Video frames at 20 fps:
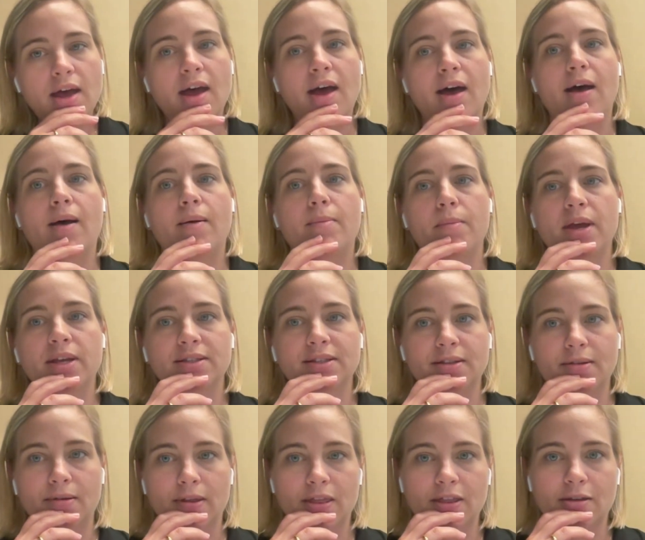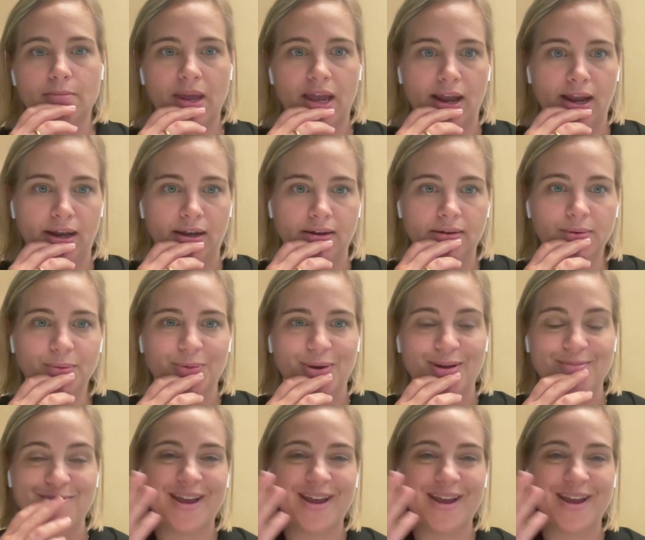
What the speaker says: as the main one,